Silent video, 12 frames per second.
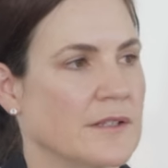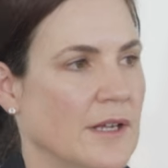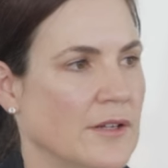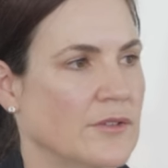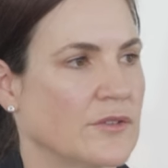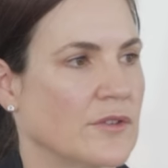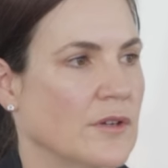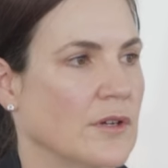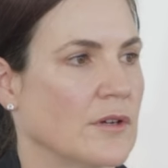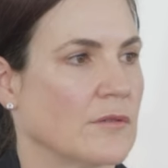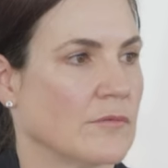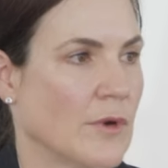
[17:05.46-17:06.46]
a nice
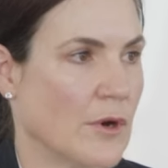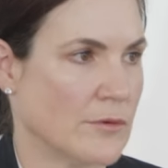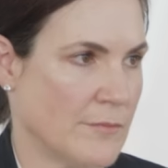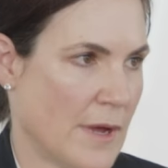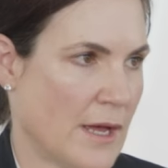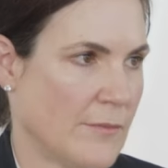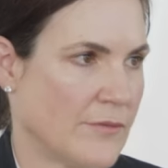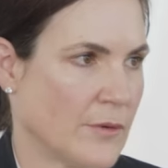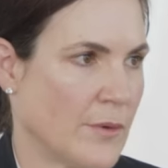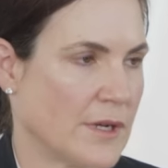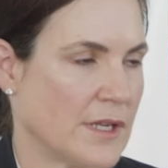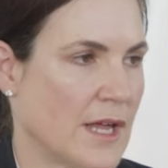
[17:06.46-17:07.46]
roadmap for
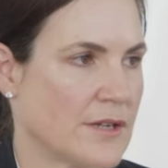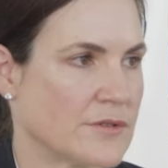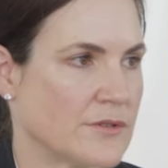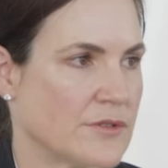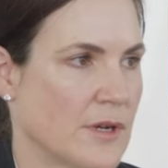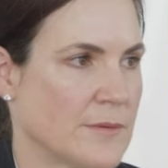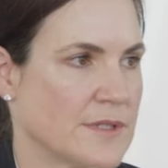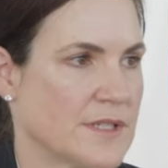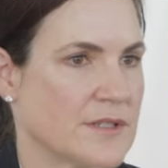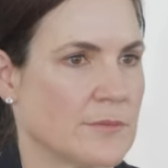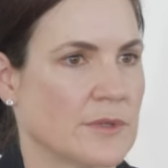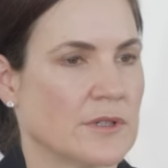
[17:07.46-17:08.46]
what a national trauma
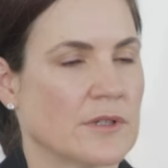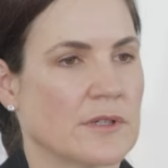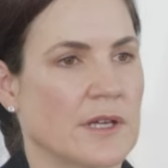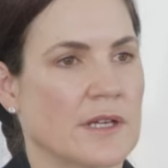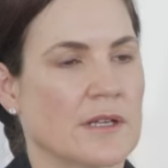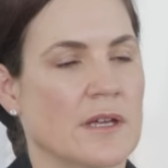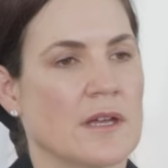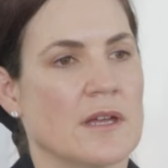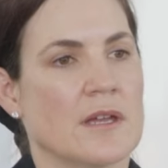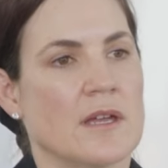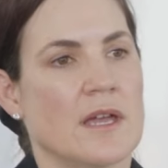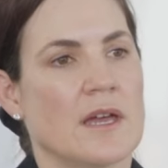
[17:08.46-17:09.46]
system would look like.
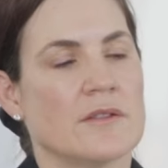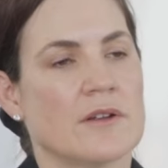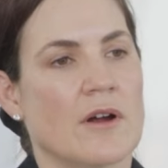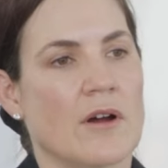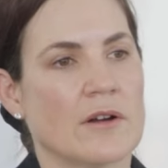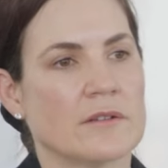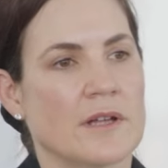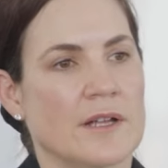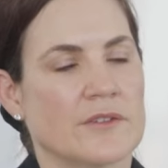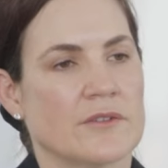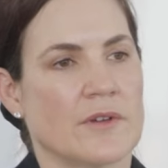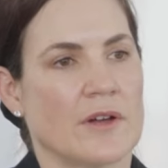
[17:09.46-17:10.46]
And there are
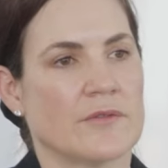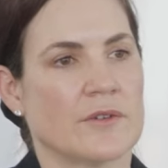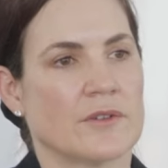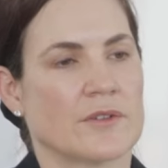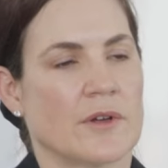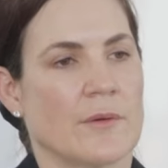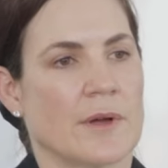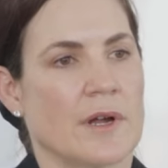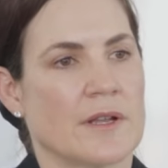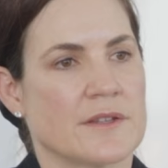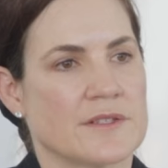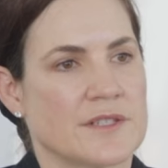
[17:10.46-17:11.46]
lots of efforts going
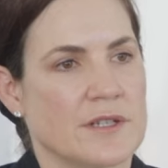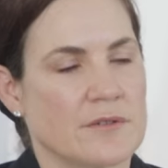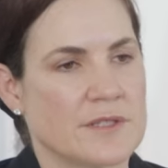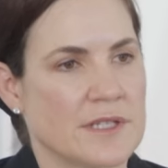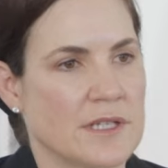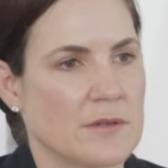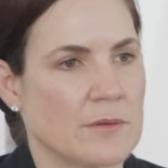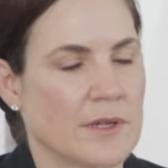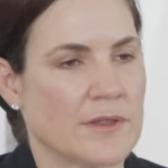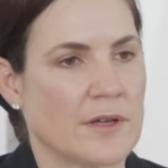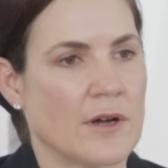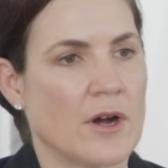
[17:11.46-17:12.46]
on at the COT
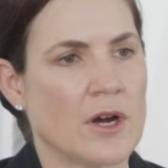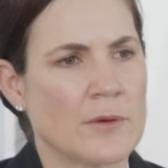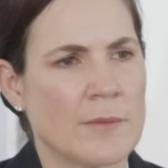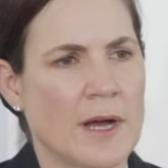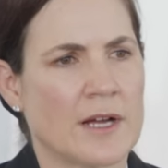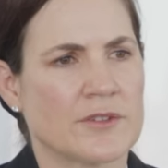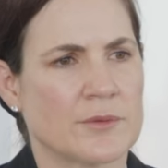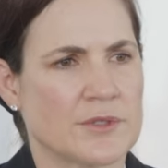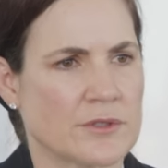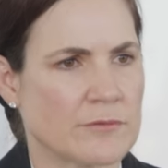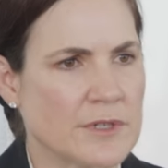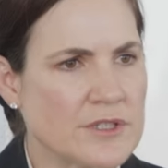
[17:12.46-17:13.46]
with uh, RMOCs, which
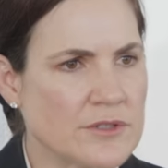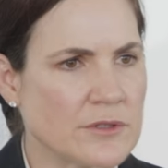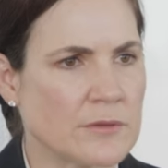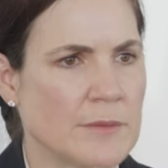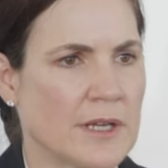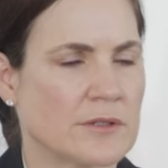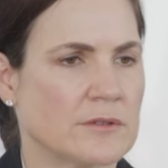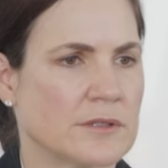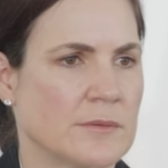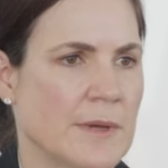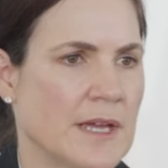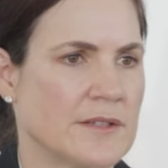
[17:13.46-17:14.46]
are regional medical
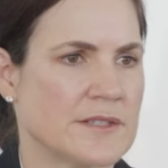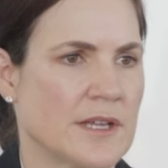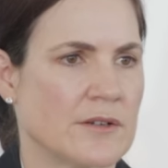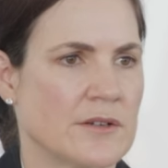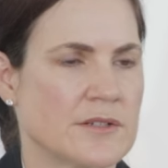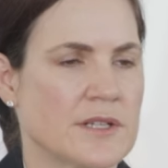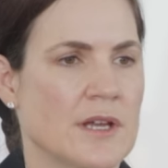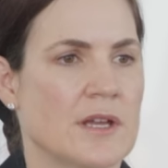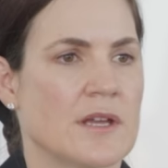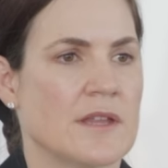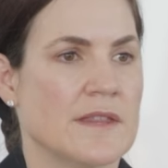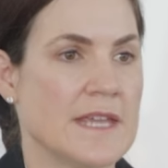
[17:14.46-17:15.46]
command centers,
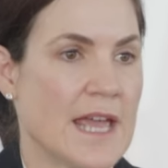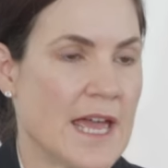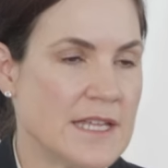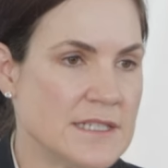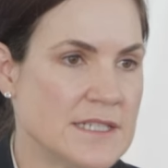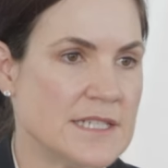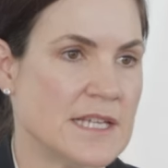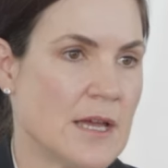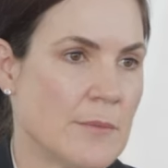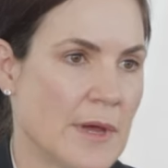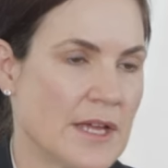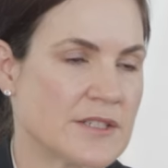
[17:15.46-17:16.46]
the
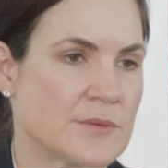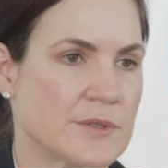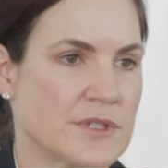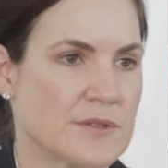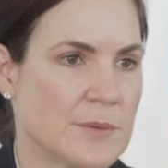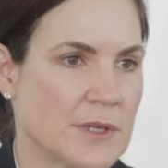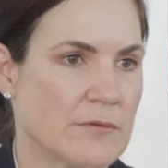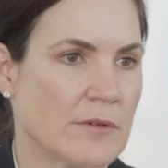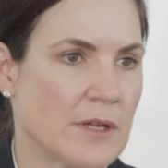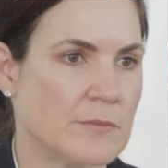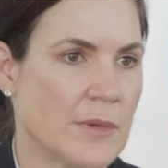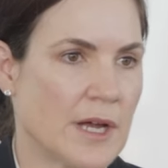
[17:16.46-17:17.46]
NDMS, which is being
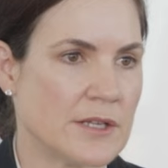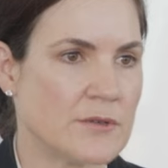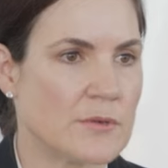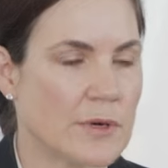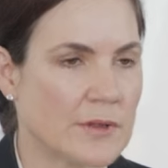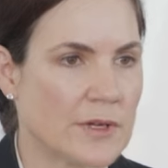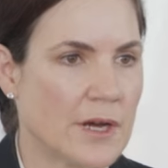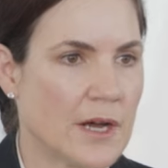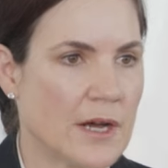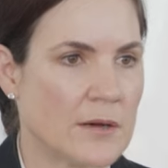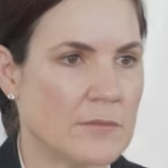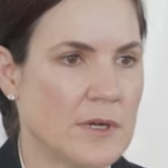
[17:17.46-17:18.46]
run by
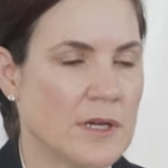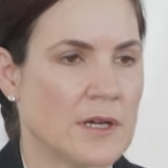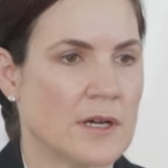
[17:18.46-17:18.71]
Northcom,